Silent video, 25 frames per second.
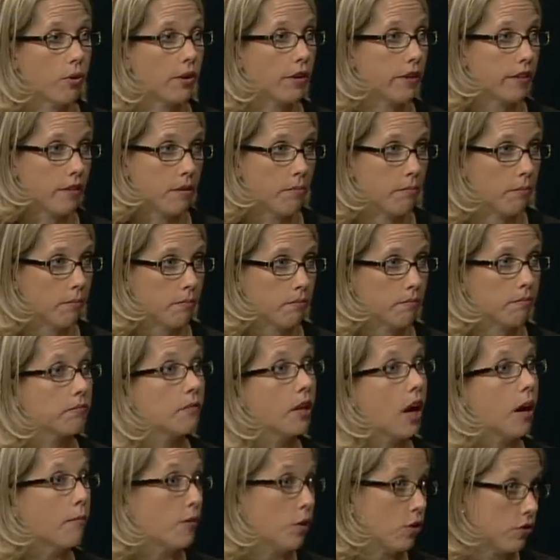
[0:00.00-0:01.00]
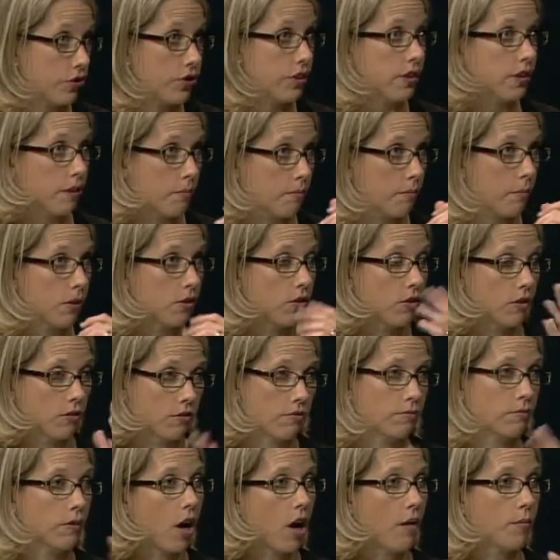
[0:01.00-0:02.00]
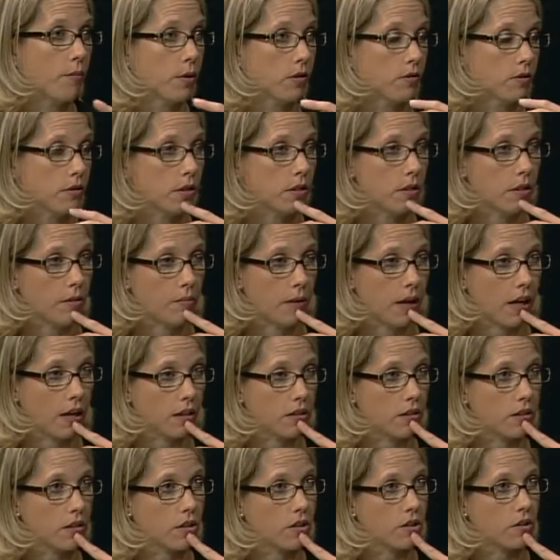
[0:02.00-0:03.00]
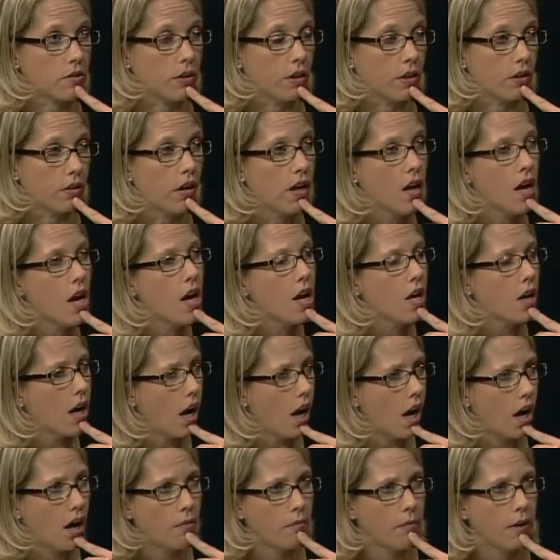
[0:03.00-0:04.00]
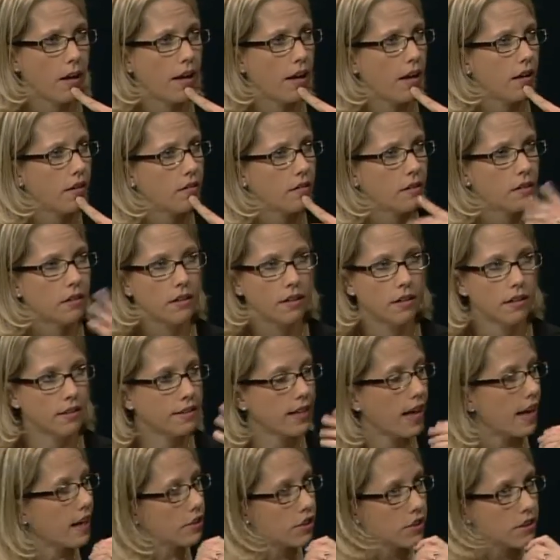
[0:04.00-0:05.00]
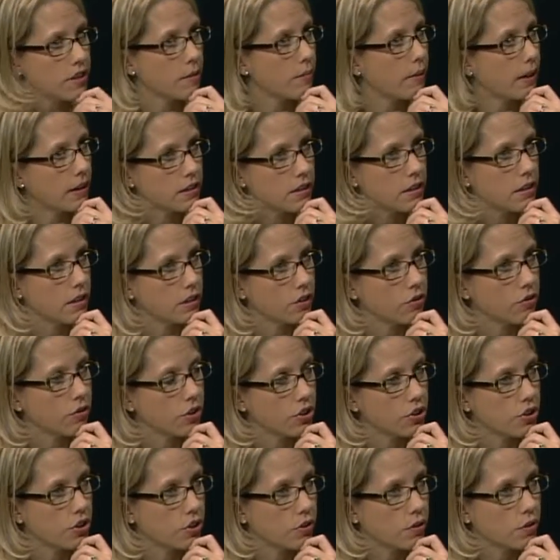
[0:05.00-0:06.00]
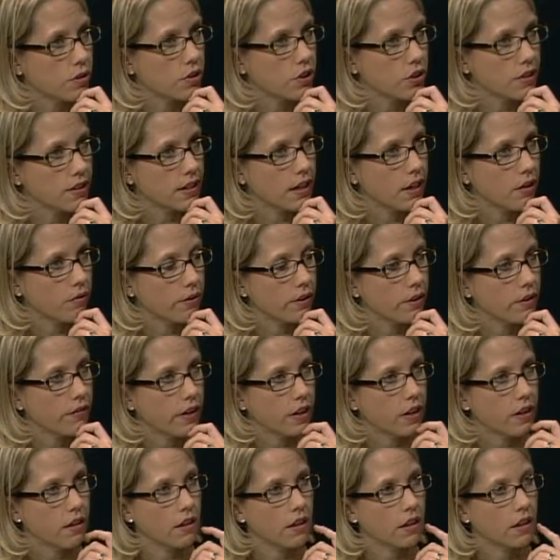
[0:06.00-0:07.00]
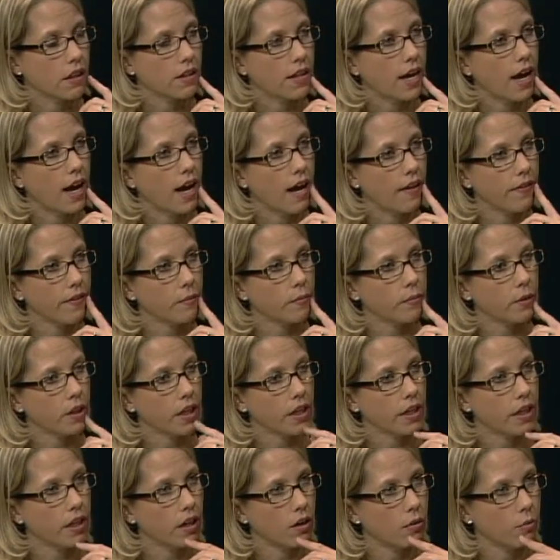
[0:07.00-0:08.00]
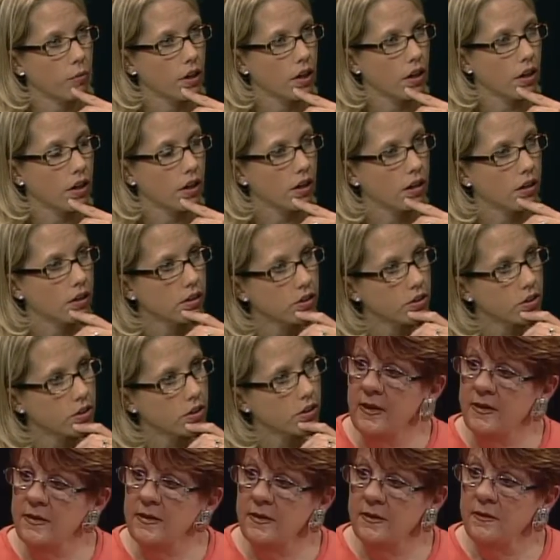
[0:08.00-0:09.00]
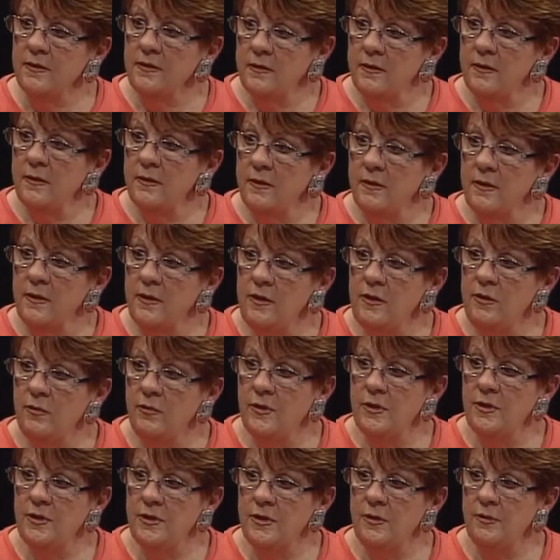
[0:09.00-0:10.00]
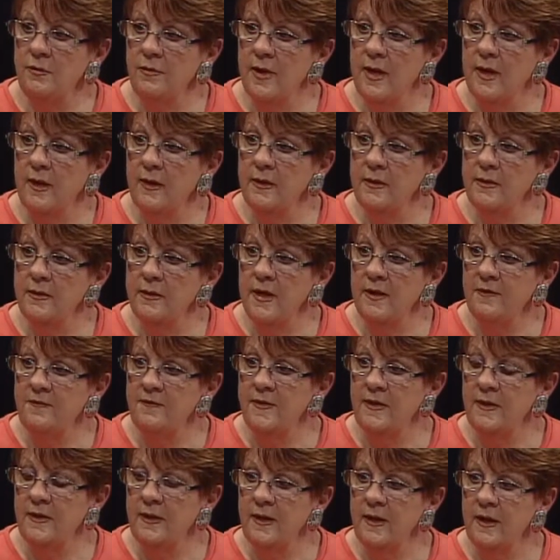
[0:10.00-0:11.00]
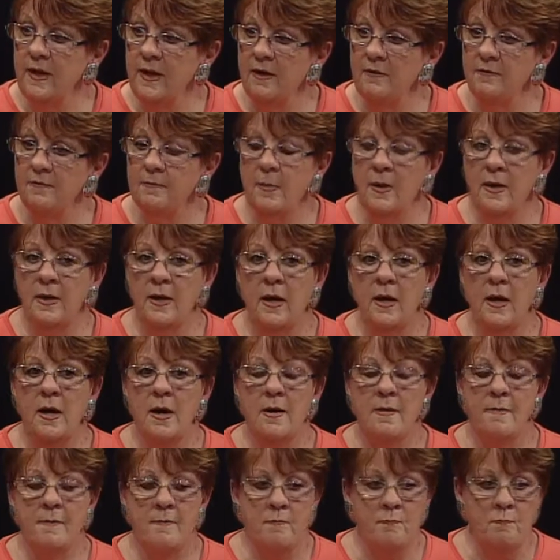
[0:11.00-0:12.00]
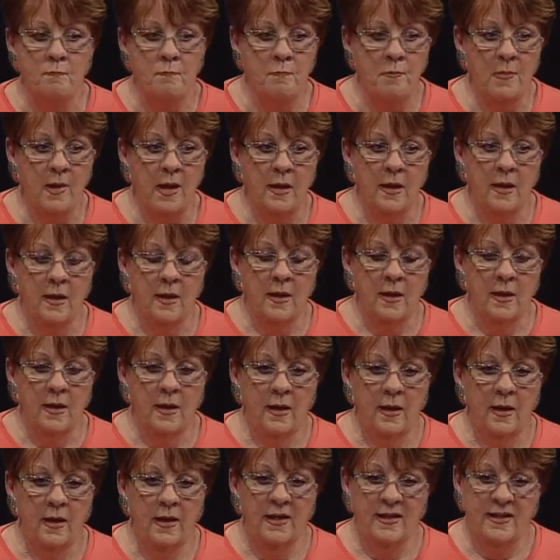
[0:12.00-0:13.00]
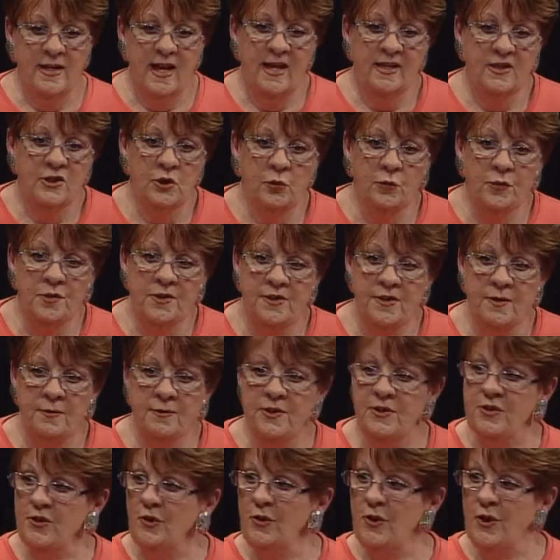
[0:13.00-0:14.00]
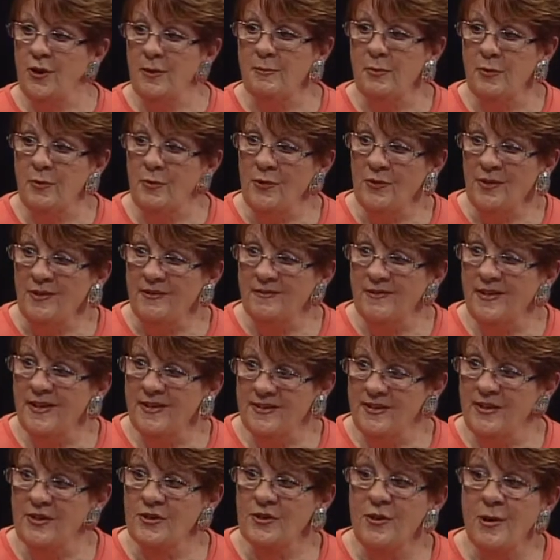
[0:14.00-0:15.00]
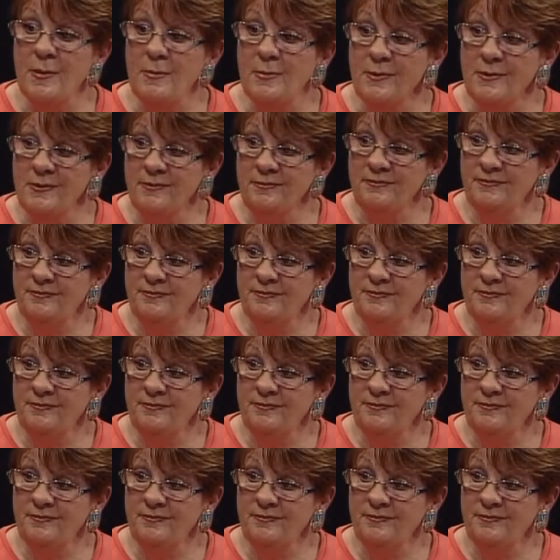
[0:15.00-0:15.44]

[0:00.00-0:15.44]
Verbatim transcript: putting them, not mulching them or composting them back no, into the soil. No, um, Is that just the best thing you can do? Is just get rid of anything that had the blight? Are you we, can do that. Yeah. You can do that okay. definitely, love. But um, it, it's also soil-borne is the trouble.